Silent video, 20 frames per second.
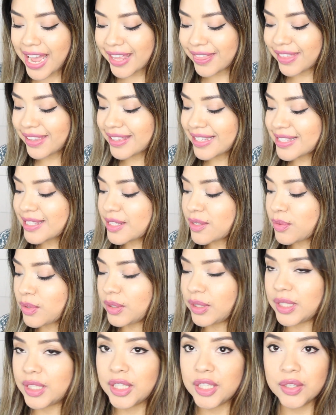I think this is
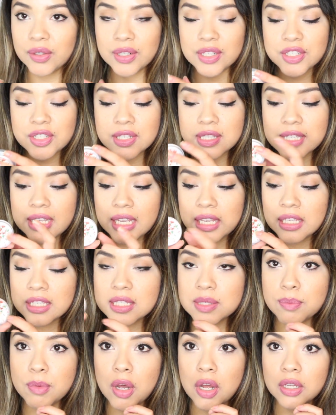really cute. It's just a
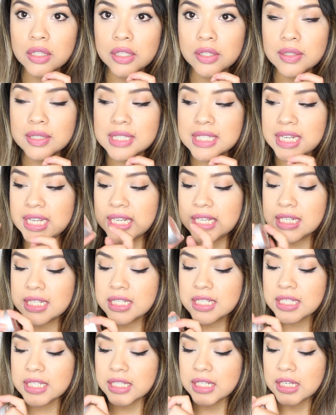small little
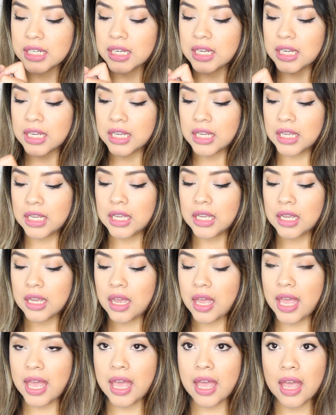tint.
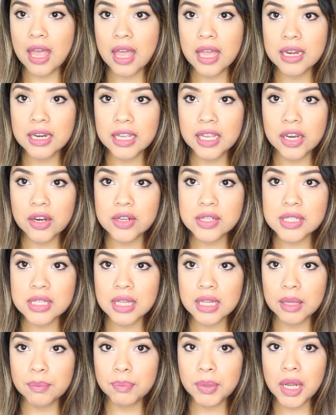And here's the
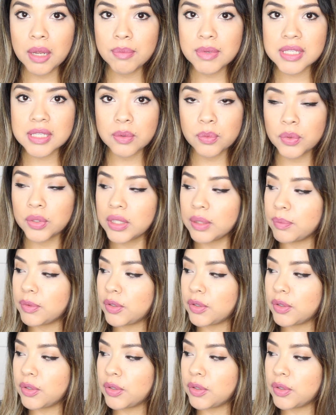lip balm. It's a really